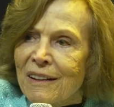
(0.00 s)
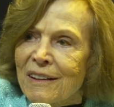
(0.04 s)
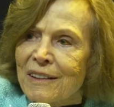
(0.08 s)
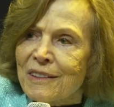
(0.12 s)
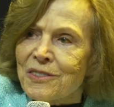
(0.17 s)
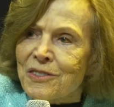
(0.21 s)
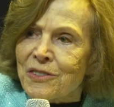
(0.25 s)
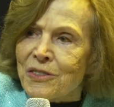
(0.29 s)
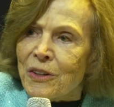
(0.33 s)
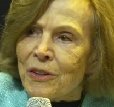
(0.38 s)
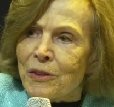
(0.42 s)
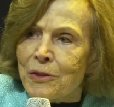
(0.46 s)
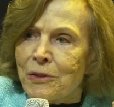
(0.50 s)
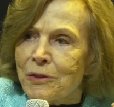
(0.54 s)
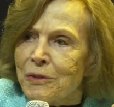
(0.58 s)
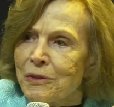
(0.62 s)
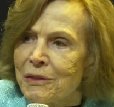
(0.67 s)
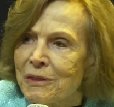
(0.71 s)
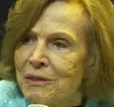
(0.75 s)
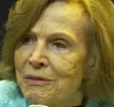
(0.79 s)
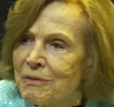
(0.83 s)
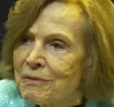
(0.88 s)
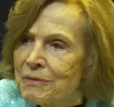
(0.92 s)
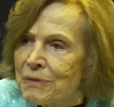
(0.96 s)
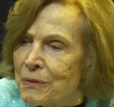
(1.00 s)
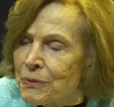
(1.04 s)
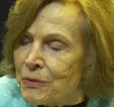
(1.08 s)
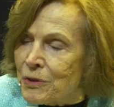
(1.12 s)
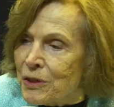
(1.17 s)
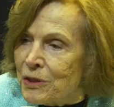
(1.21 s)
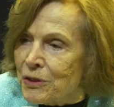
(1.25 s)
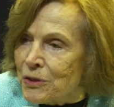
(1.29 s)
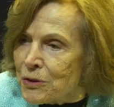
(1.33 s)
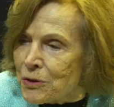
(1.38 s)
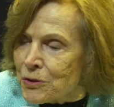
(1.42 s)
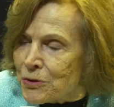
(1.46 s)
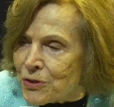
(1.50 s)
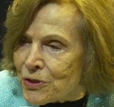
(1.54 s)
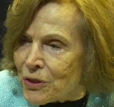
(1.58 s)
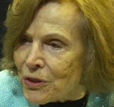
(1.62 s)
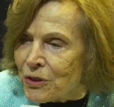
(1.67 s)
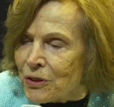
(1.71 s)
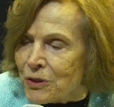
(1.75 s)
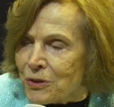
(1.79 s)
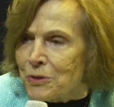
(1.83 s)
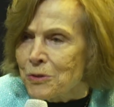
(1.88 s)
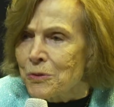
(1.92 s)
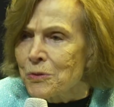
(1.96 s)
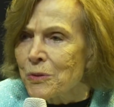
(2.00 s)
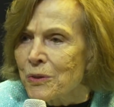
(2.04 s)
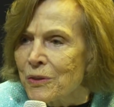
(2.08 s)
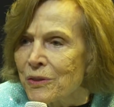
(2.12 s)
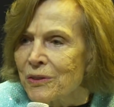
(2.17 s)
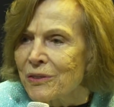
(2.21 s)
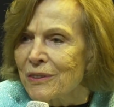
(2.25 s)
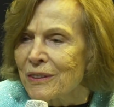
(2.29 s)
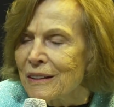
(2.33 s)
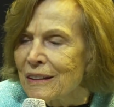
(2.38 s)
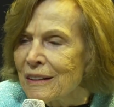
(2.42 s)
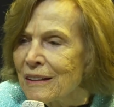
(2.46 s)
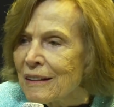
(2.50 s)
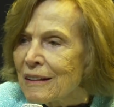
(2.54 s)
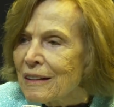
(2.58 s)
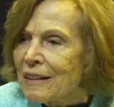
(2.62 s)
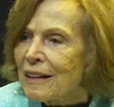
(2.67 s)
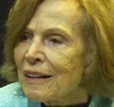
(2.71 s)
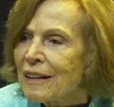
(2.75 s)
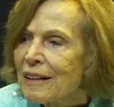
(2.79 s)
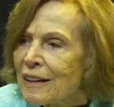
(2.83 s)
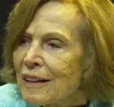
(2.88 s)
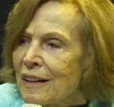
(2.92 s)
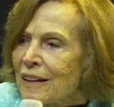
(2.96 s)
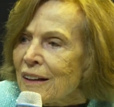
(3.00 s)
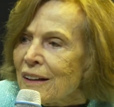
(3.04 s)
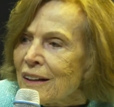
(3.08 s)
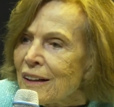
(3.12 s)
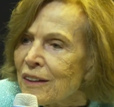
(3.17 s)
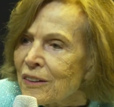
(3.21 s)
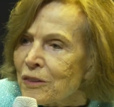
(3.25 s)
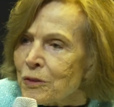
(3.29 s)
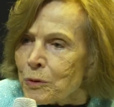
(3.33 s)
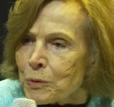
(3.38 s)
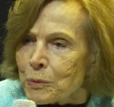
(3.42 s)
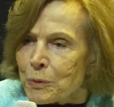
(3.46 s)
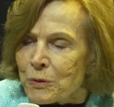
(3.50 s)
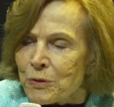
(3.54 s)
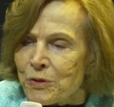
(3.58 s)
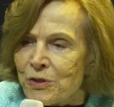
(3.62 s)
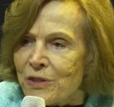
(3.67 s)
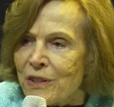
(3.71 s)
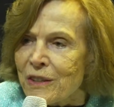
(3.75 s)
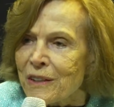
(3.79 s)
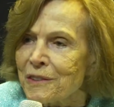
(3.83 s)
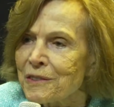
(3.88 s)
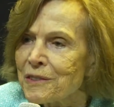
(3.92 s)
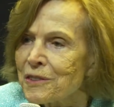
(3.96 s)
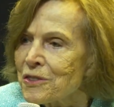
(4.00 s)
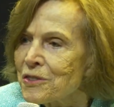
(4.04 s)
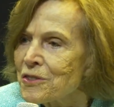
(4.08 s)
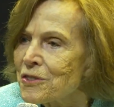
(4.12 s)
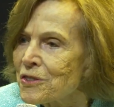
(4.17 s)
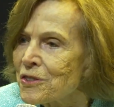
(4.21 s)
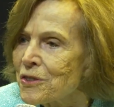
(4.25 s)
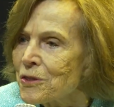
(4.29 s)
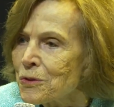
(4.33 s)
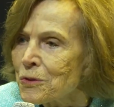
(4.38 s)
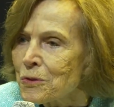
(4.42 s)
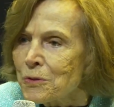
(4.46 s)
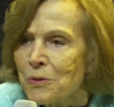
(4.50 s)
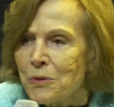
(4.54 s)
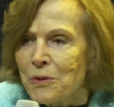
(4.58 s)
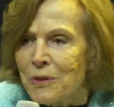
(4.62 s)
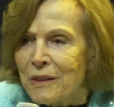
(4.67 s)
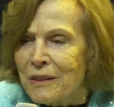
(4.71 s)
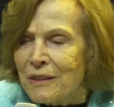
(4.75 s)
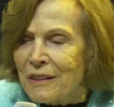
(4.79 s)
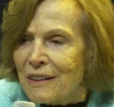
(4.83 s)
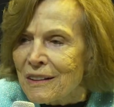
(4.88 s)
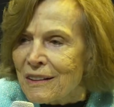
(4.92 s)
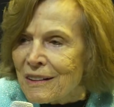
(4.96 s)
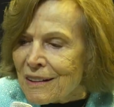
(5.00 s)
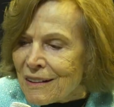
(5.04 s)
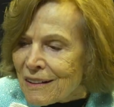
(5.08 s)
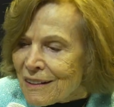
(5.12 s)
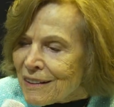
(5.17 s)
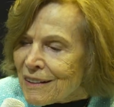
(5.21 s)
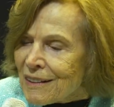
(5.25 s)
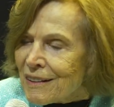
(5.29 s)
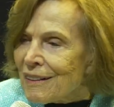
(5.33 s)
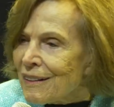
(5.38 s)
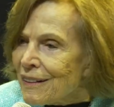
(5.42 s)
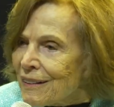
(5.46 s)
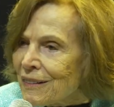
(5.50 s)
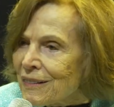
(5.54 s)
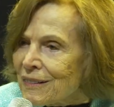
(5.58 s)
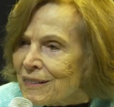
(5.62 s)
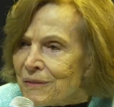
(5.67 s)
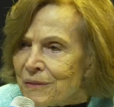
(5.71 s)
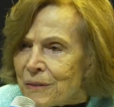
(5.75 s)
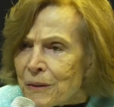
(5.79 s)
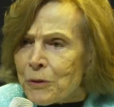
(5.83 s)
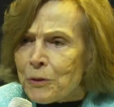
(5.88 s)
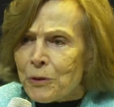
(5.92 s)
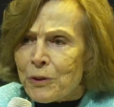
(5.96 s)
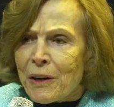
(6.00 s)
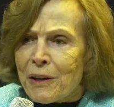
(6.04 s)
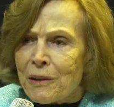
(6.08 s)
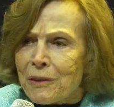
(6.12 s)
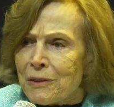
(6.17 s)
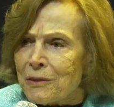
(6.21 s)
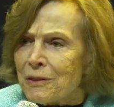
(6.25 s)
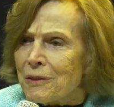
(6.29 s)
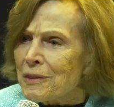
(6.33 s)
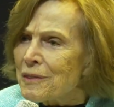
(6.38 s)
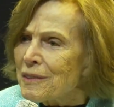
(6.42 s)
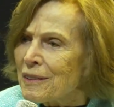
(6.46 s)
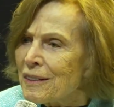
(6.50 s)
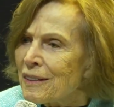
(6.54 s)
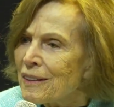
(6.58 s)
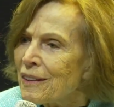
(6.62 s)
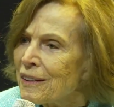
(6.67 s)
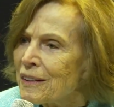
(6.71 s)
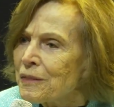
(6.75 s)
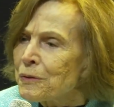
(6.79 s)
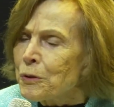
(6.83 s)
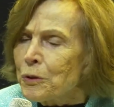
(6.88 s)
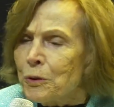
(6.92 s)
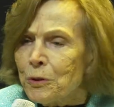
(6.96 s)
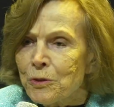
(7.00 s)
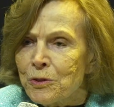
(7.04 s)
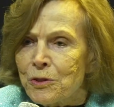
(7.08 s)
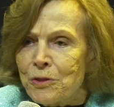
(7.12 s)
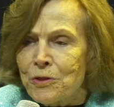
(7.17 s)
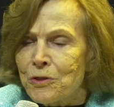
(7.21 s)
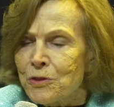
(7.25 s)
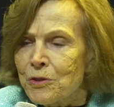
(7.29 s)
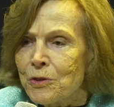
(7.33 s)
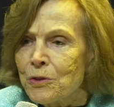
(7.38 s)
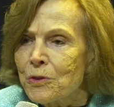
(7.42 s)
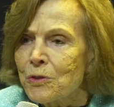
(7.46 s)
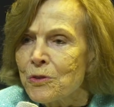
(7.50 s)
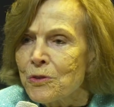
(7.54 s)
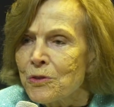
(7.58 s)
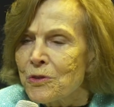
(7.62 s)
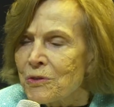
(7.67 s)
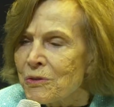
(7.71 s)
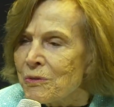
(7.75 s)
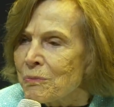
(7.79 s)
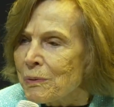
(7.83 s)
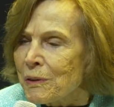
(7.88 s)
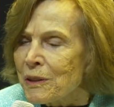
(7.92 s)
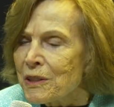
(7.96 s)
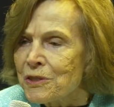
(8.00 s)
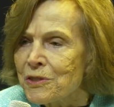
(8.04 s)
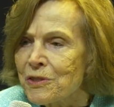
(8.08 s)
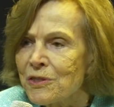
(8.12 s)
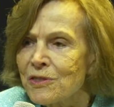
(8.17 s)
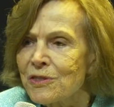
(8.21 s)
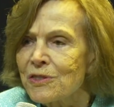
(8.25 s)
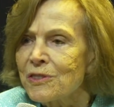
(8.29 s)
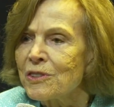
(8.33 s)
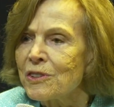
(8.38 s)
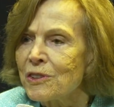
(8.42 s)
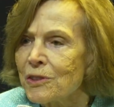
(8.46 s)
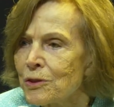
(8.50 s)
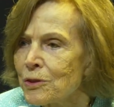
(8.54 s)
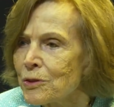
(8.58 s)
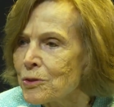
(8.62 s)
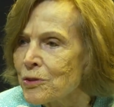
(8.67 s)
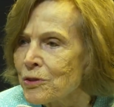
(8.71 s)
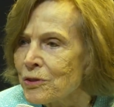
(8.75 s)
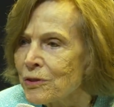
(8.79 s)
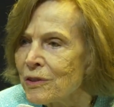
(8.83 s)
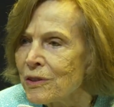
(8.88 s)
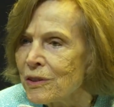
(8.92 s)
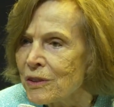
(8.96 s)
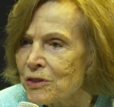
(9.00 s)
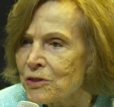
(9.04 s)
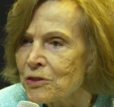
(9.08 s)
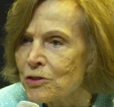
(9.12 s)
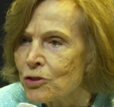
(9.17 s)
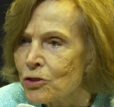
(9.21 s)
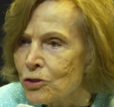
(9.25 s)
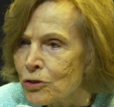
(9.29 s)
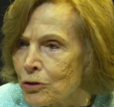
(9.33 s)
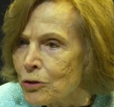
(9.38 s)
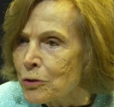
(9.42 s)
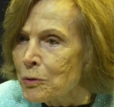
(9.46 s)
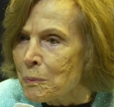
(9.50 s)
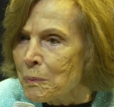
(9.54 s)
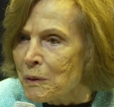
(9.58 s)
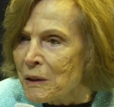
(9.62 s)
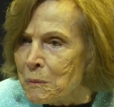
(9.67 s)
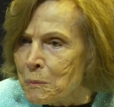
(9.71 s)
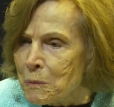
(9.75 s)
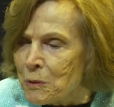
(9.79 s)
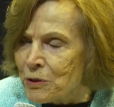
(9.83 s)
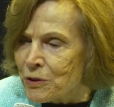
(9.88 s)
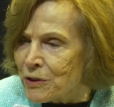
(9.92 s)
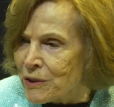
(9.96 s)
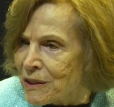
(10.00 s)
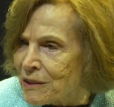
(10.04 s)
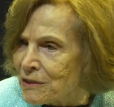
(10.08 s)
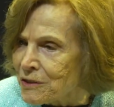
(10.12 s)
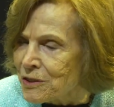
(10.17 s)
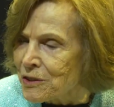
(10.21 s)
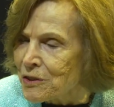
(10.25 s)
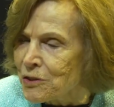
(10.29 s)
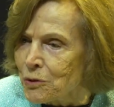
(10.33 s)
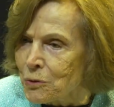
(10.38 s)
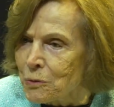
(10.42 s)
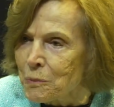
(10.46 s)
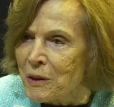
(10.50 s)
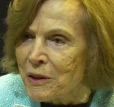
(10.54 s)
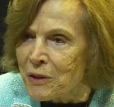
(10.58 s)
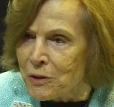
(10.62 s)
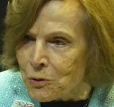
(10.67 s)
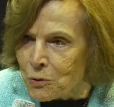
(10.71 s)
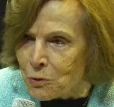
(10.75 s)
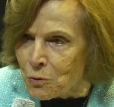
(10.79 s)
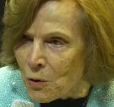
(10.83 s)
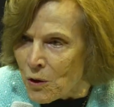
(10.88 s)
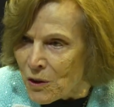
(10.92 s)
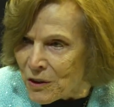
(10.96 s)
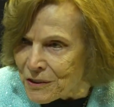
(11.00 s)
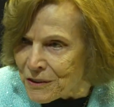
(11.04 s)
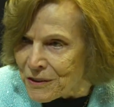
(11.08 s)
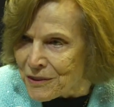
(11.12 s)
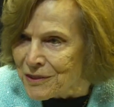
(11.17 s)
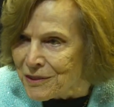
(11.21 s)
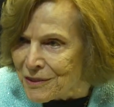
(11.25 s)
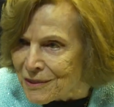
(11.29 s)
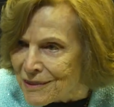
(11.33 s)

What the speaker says: It started 15 years ago with a group of scientists who figured out if you could just choose places in the ocean that should be protected no matter what.